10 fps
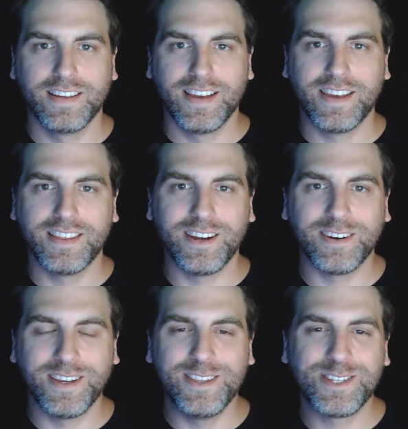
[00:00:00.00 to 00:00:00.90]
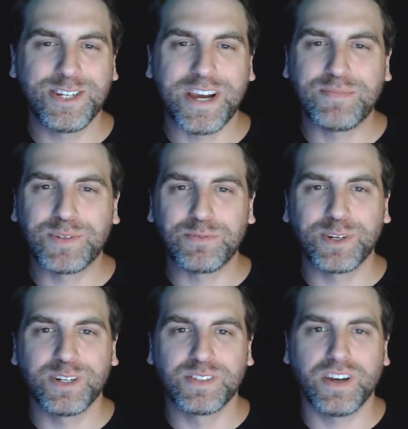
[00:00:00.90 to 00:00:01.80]
Hey there, in this chapter, we're
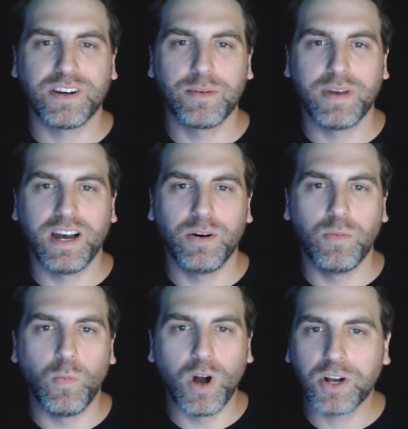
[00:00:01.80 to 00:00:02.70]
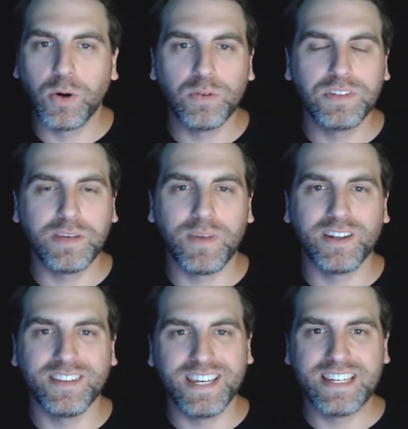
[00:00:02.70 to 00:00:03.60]
going to talk about what cold
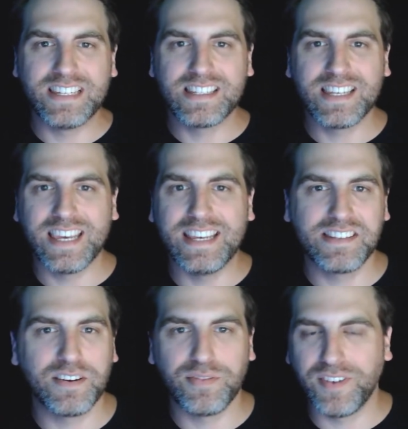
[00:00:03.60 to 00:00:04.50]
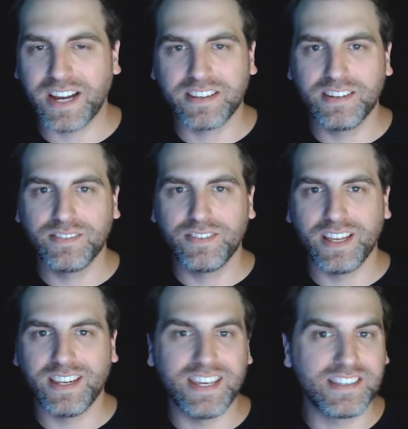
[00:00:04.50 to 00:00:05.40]
email is it effective,
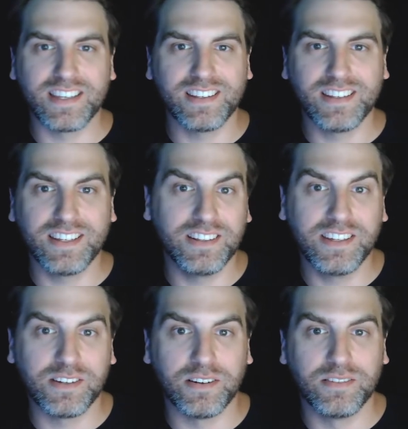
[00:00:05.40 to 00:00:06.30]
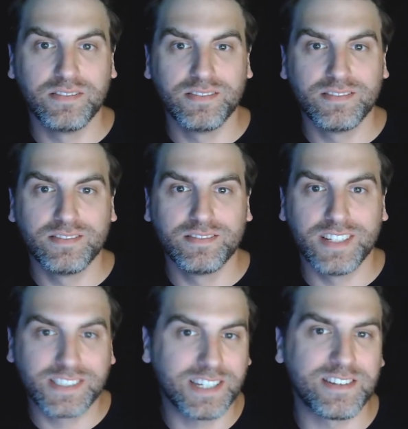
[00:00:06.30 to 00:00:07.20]
and is it illegal?
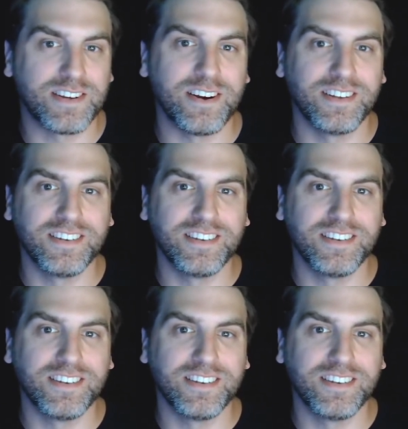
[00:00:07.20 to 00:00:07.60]
Let's get started.